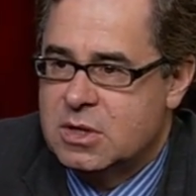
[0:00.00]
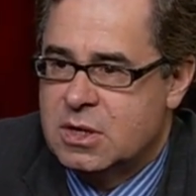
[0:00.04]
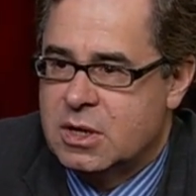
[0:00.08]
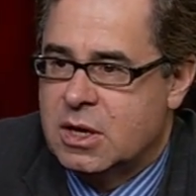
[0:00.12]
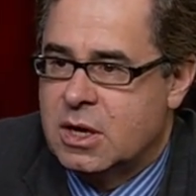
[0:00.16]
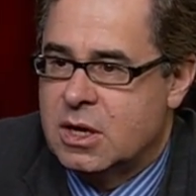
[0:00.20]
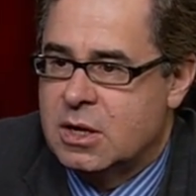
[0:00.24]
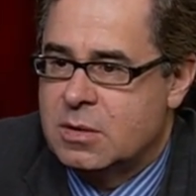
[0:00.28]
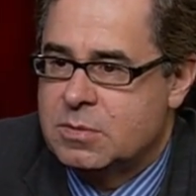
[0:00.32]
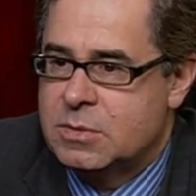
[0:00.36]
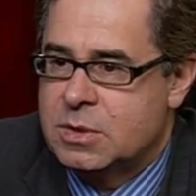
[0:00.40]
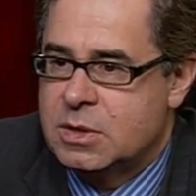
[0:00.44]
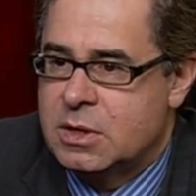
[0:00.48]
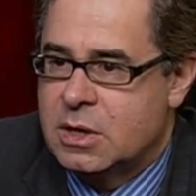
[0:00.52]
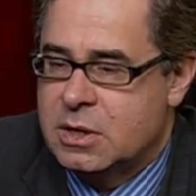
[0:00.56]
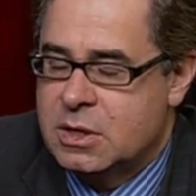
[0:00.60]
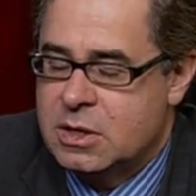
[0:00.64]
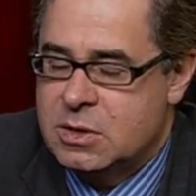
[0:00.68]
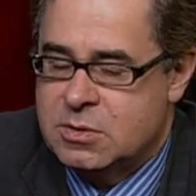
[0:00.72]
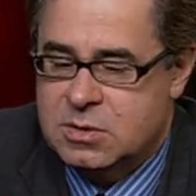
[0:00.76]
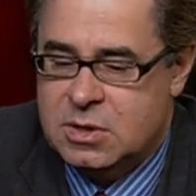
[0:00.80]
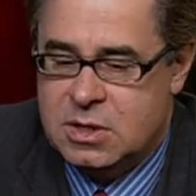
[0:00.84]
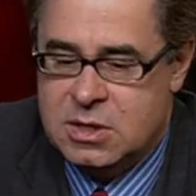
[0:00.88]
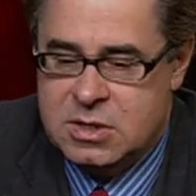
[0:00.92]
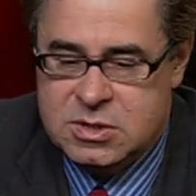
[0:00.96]
Uh, you know,
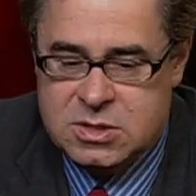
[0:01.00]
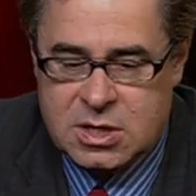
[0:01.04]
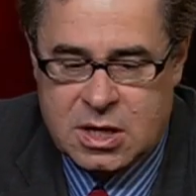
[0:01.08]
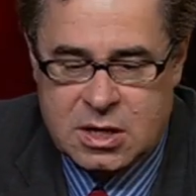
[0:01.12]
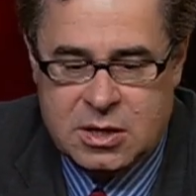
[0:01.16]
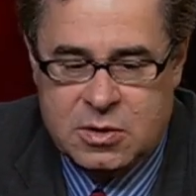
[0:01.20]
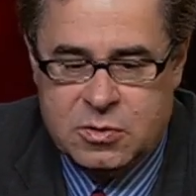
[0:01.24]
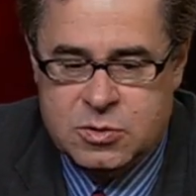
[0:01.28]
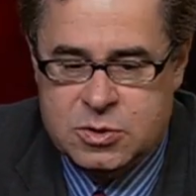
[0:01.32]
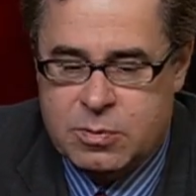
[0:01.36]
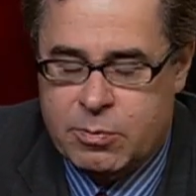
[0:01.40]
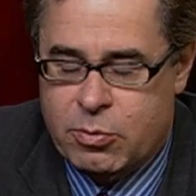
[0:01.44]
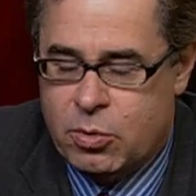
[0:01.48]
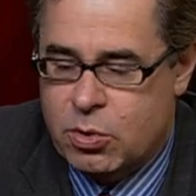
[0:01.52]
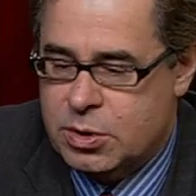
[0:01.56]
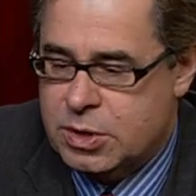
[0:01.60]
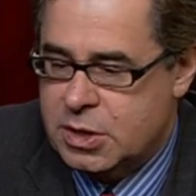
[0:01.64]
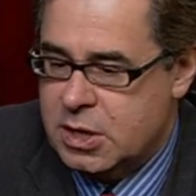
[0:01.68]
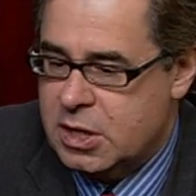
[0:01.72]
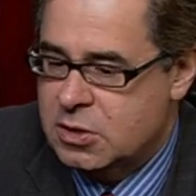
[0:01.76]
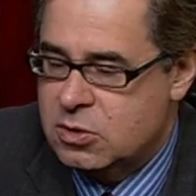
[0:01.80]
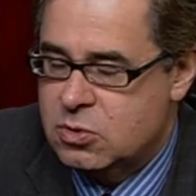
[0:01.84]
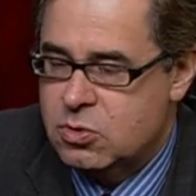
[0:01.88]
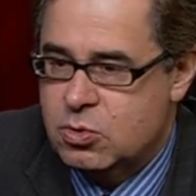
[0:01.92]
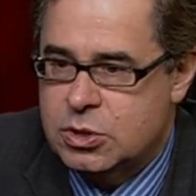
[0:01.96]
he, he said he was a born
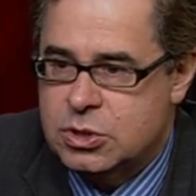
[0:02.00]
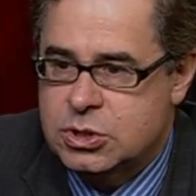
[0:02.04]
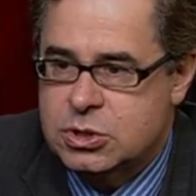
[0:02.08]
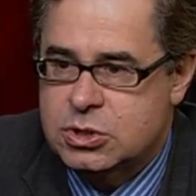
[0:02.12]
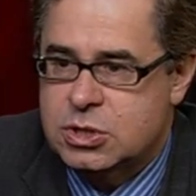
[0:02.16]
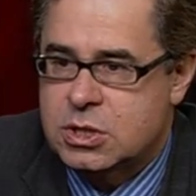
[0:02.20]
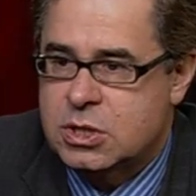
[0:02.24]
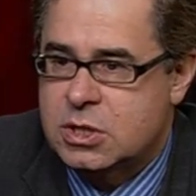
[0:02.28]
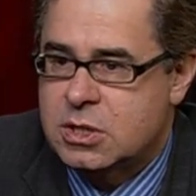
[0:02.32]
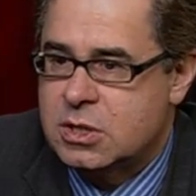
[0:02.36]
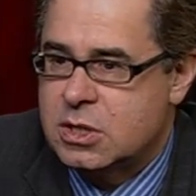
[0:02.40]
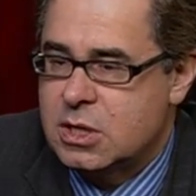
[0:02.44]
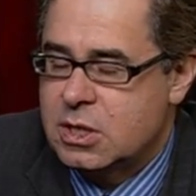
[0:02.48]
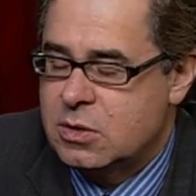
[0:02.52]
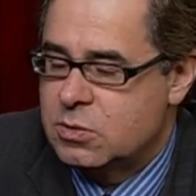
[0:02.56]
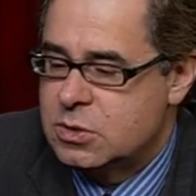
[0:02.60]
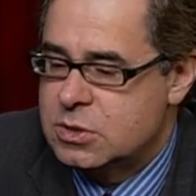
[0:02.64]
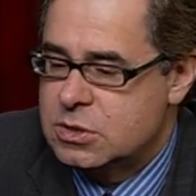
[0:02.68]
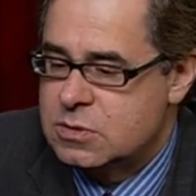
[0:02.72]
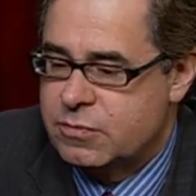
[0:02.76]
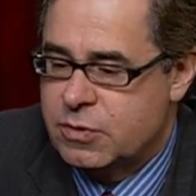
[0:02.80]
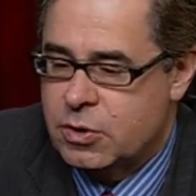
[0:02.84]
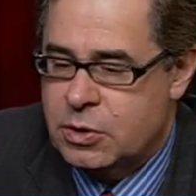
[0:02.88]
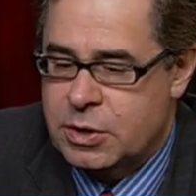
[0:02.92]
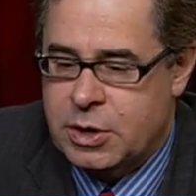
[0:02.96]
again Christian. He
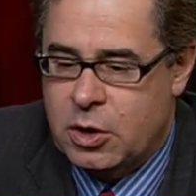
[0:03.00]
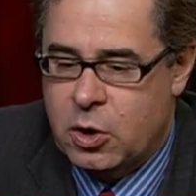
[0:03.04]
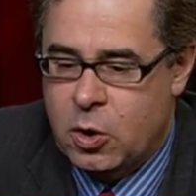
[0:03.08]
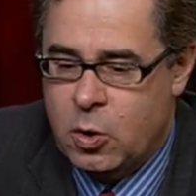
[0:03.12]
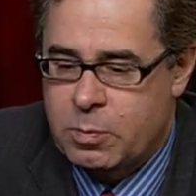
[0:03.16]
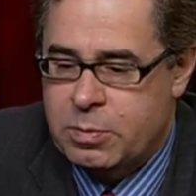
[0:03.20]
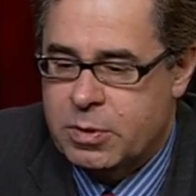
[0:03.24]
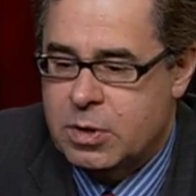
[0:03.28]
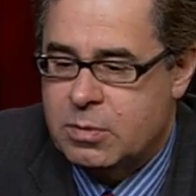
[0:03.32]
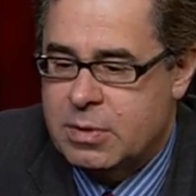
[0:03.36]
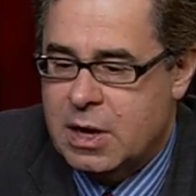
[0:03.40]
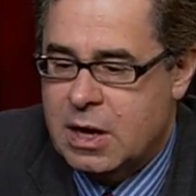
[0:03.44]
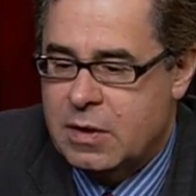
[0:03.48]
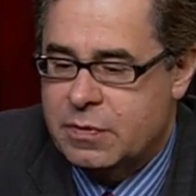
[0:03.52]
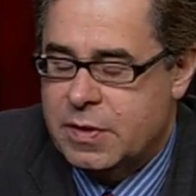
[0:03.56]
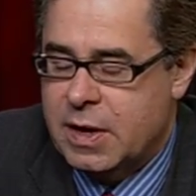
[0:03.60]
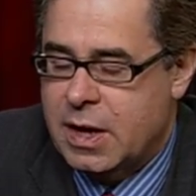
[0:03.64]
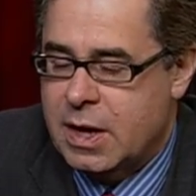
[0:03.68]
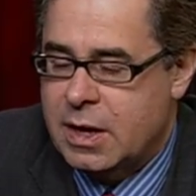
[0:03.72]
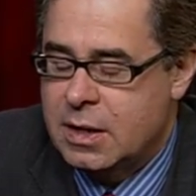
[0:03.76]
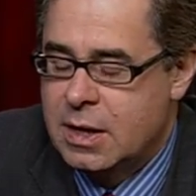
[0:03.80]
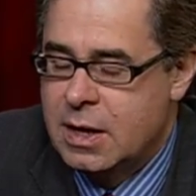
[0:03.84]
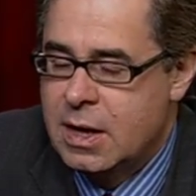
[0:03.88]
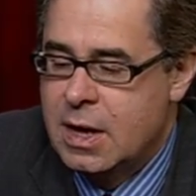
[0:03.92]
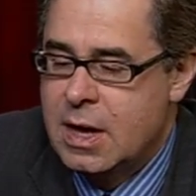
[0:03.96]
was very open about
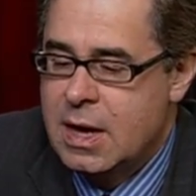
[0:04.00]
that,